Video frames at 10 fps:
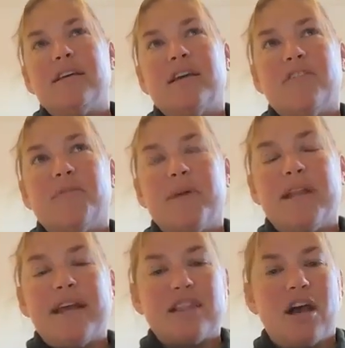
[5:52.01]
government
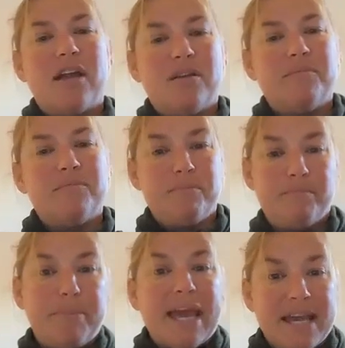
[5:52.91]
has gotten
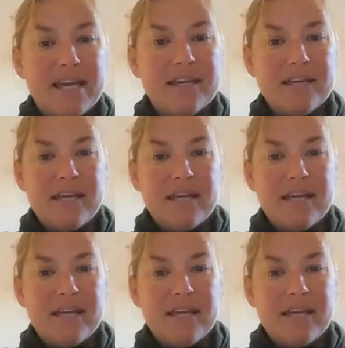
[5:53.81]
big.